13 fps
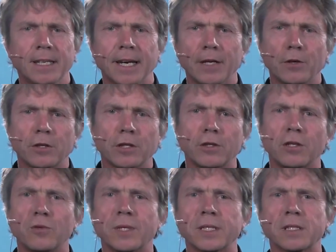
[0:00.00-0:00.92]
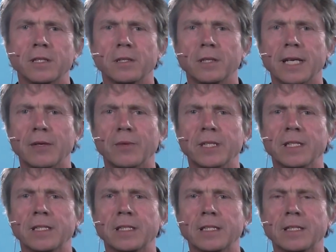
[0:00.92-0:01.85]
and other non-Western
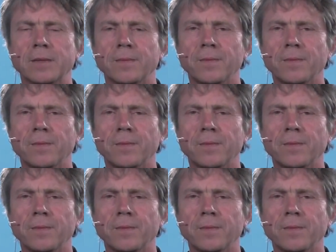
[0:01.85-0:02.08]
languages?